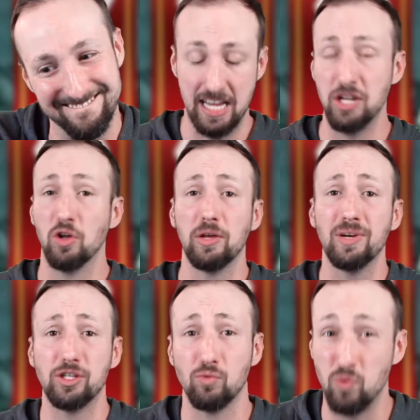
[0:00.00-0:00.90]
the only
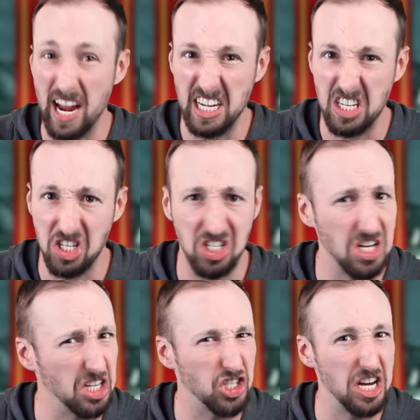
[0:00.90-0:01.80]
way to right
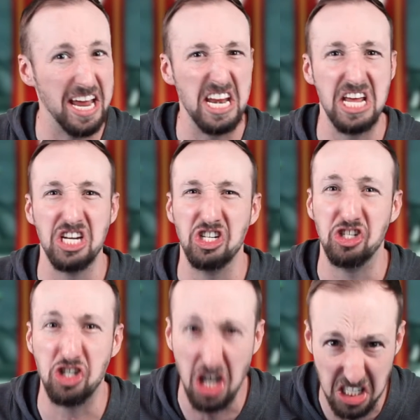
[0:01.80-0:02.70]
such an
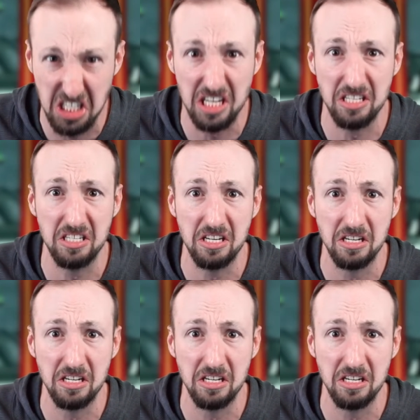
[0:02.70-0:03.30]
injustice?